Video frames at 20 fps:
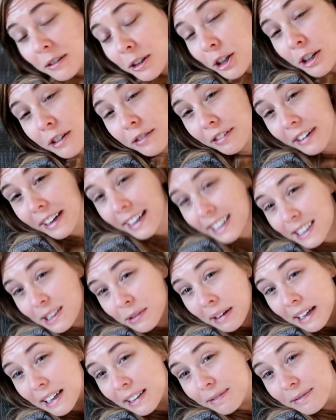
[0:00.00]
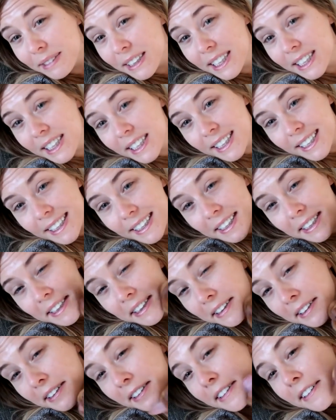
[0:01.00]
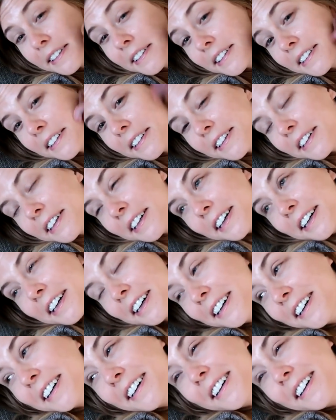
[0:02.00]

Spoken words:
hoovering as well. Oh.